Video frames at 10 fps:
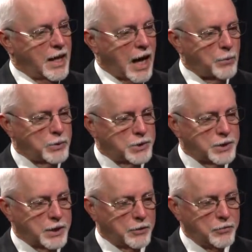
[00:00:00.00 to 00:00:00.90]
I was
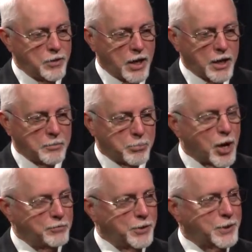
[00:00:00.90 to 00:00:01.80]
in
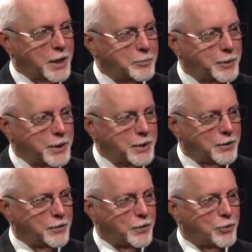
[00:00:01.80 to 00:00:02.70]
Bravo Company
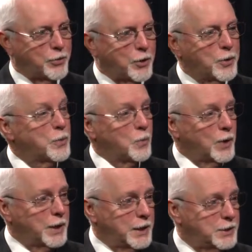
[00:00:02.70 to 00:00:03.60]
of the 3rd of the
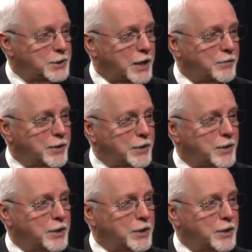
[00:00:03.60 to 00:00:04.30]
187th,